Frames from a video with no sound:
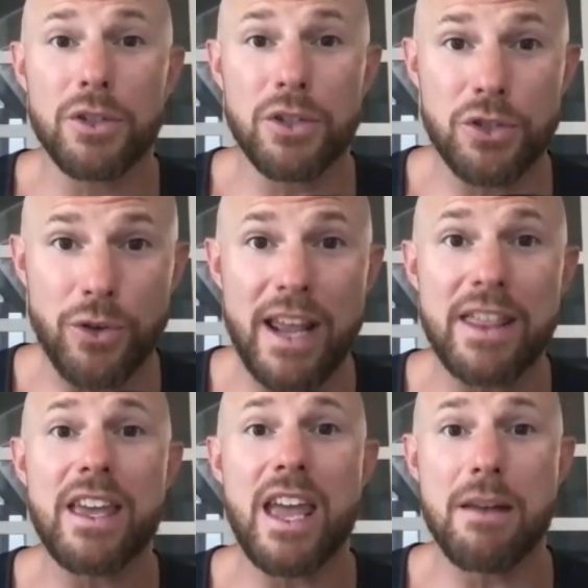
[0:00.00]

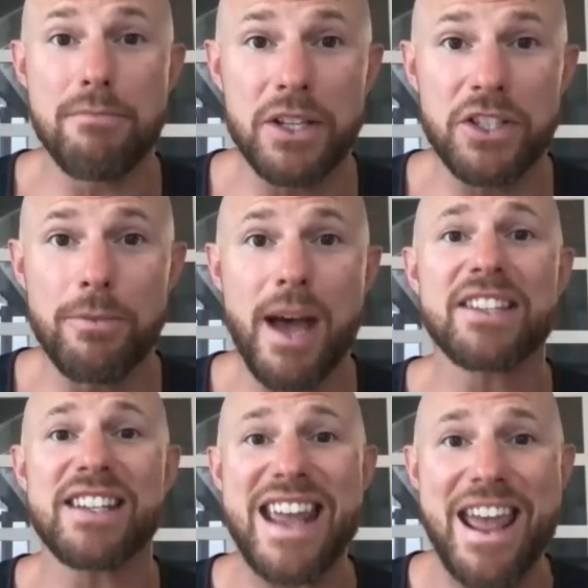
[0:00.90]
Strength and muscle
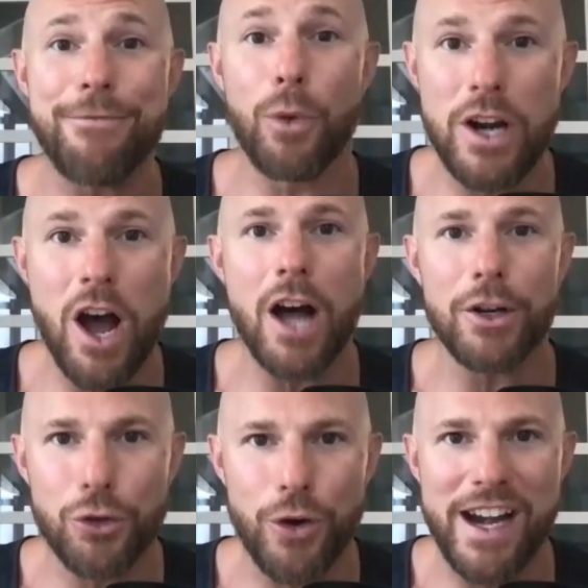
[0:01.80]
mass if we're
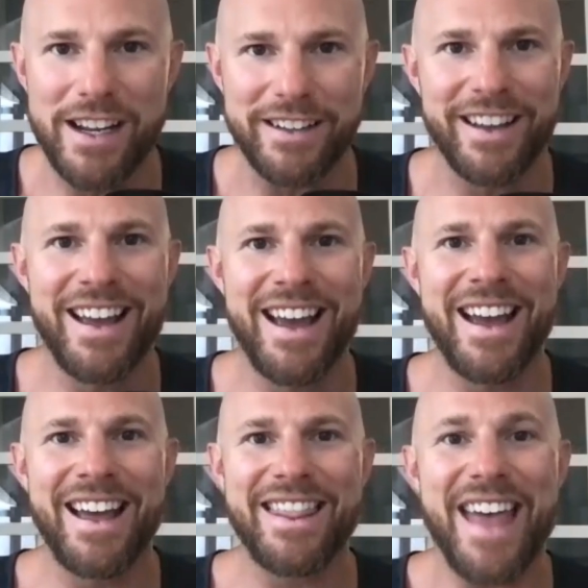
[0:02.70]
not training.
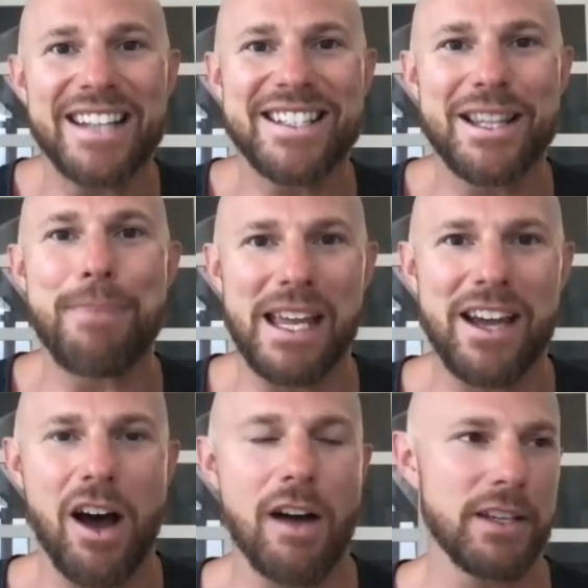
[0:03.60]
Yeah. That's the
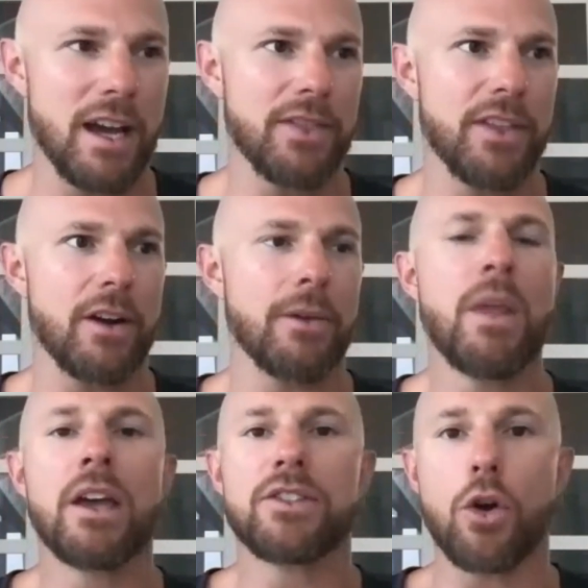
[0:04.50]
big caveat there.
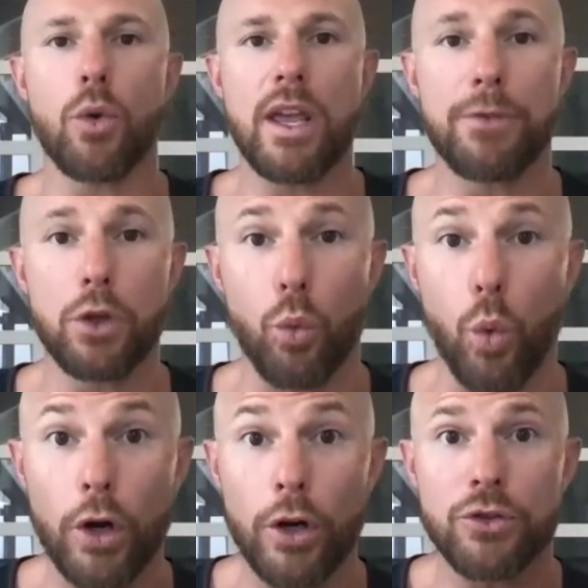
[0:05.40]
So if you
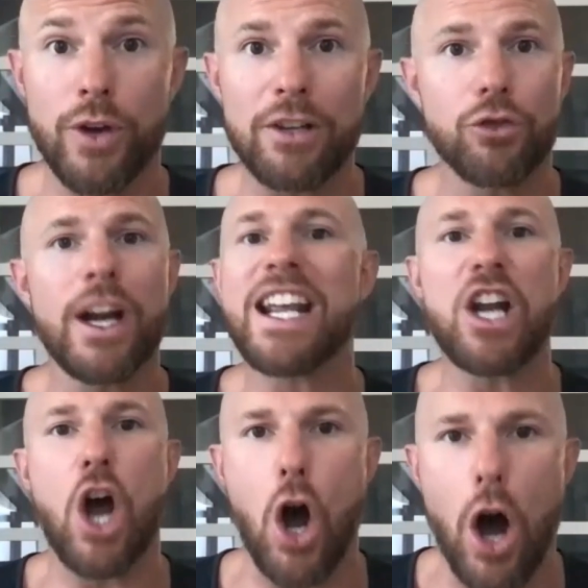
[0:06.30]
were strength
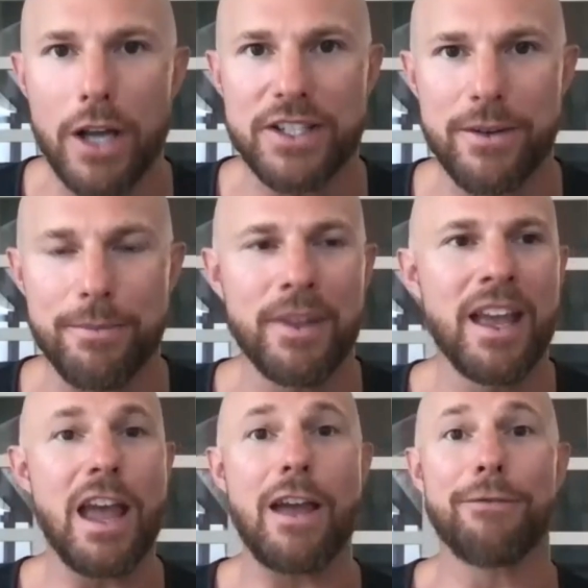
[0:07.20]
training, awesome.
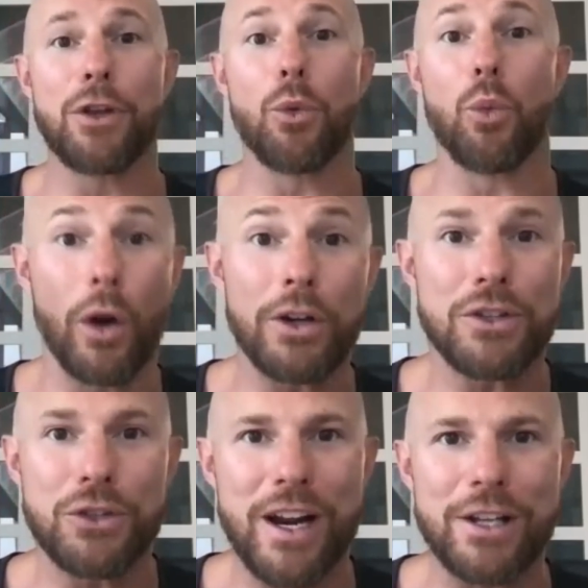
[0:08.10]
If you
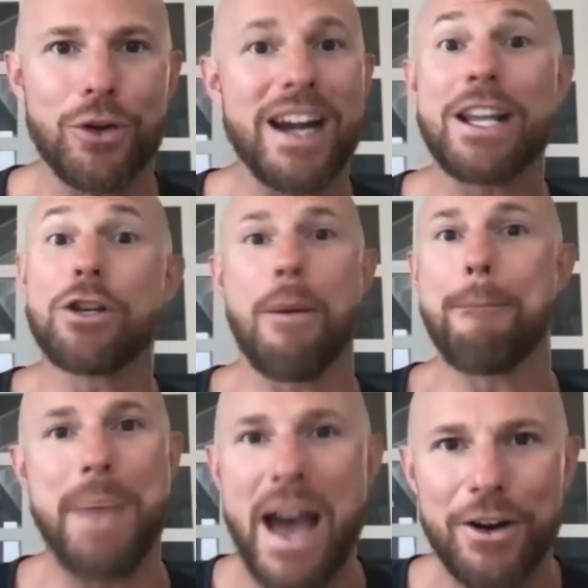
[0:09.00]
weren't strength training, you
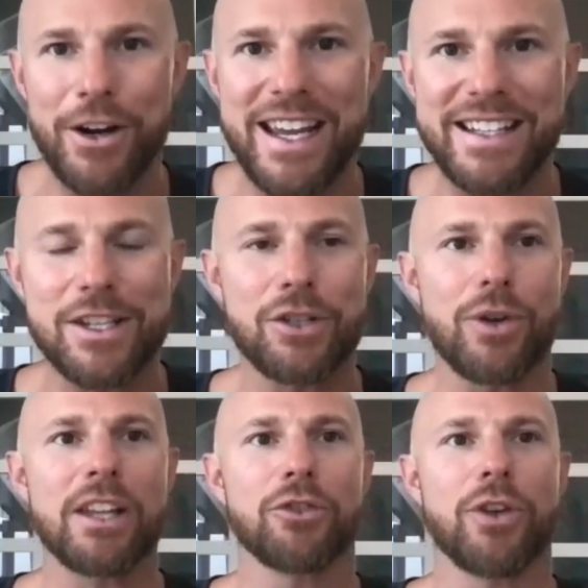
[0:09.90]
better get to
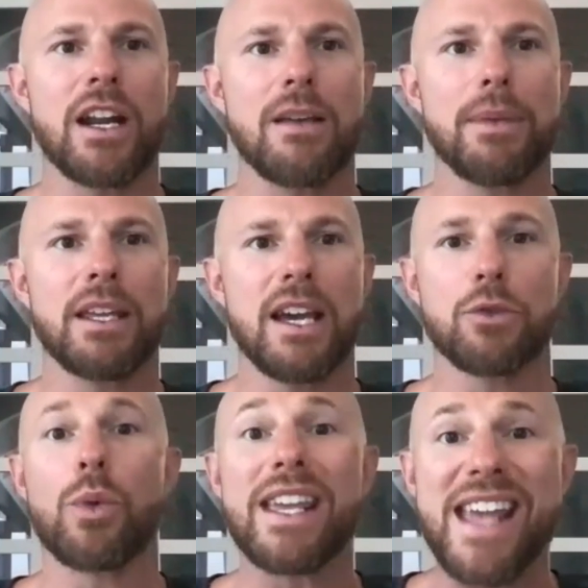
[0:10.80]
strength training
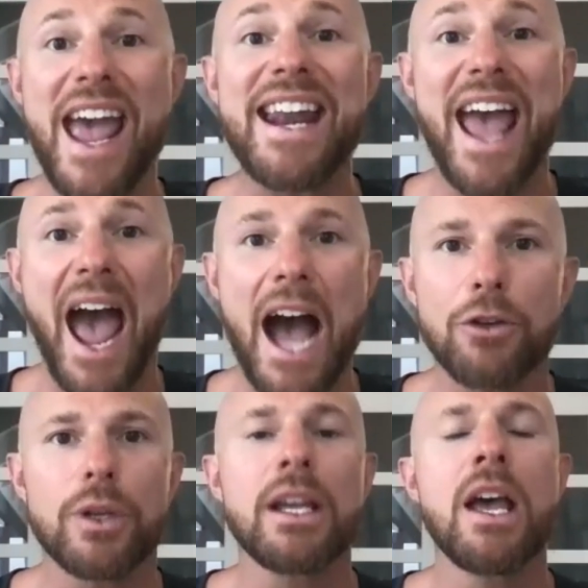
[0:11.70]
because we can
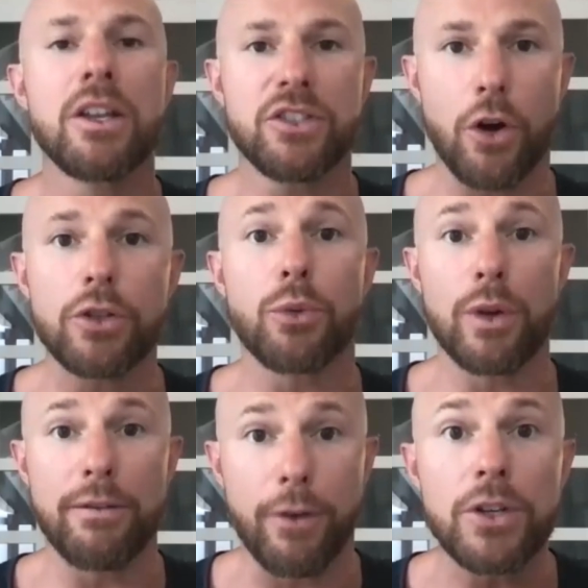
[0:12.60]
actually start to
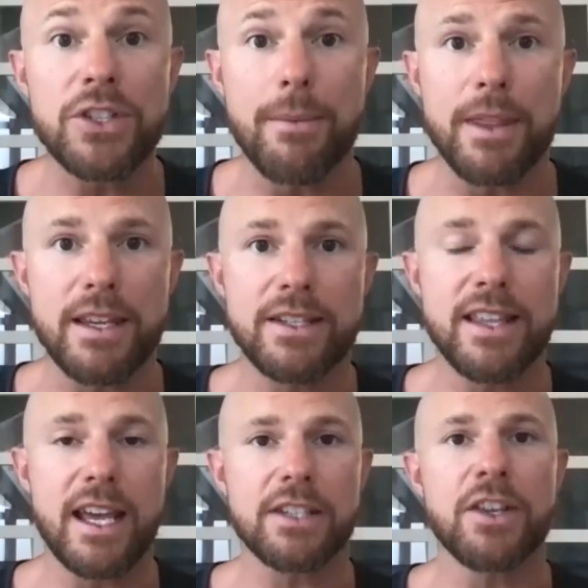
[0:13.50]
reverse some of these
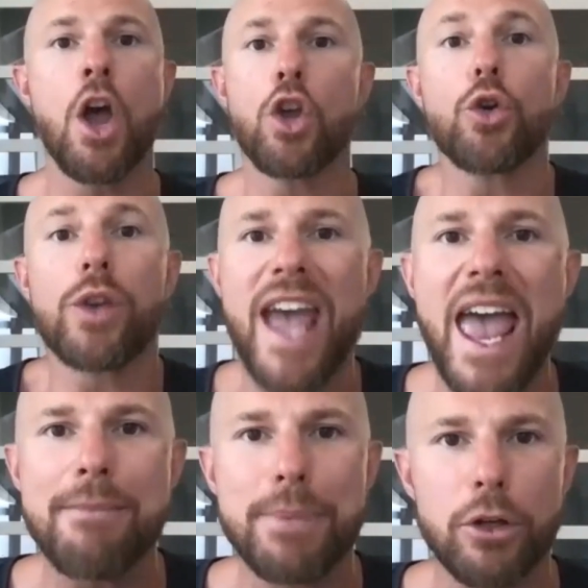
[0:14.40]
things. You
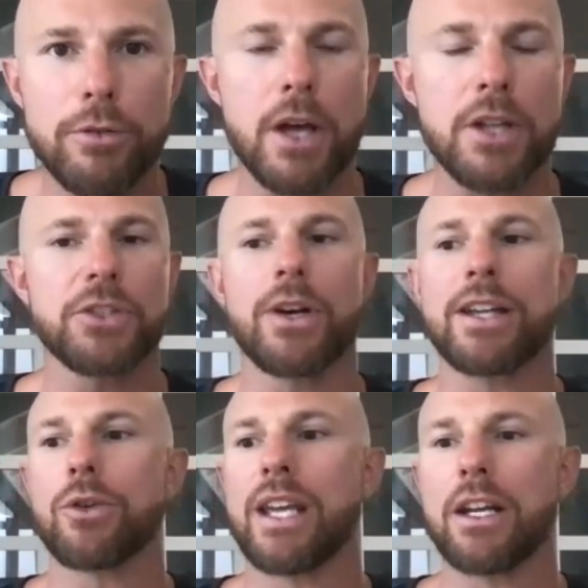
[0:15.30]
can build muscle
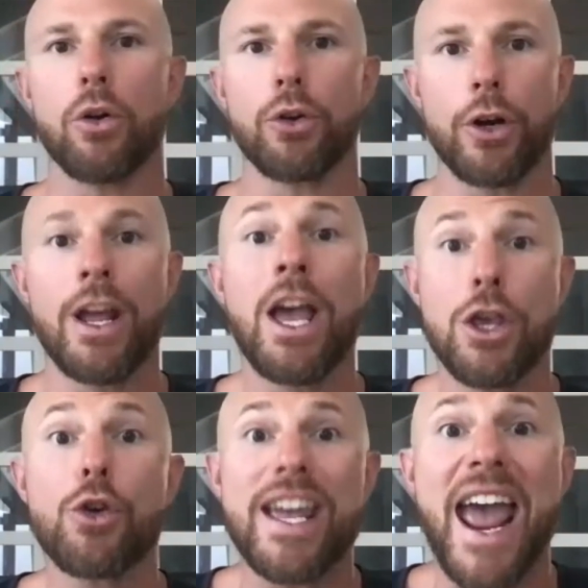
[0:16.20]
as you get older.
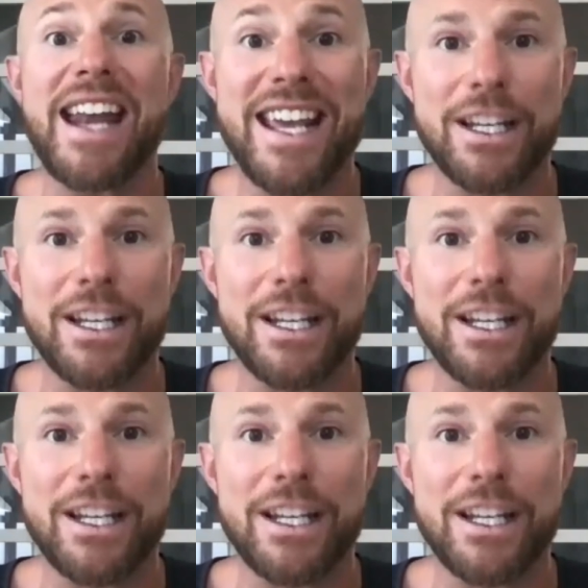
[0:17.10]
You can